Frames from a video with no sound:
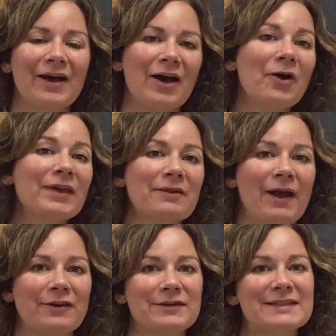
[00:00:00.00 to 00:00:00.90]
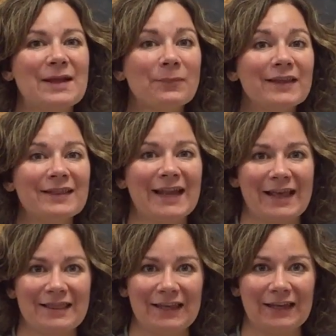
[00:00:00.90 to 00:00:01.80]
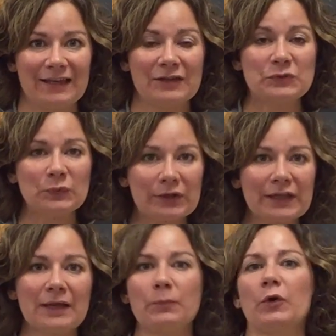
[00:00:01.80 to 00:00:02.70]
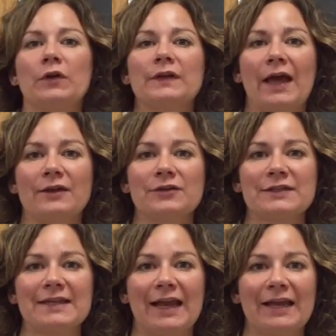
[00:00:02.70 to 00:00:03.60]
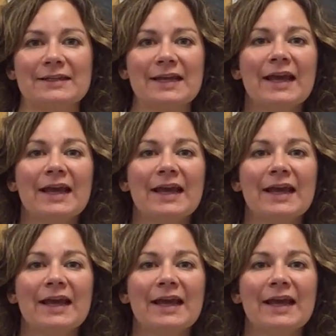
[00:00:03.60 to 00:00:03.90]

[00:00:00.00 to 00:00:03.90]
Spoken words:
Okay, writers, something that I think is really important to understand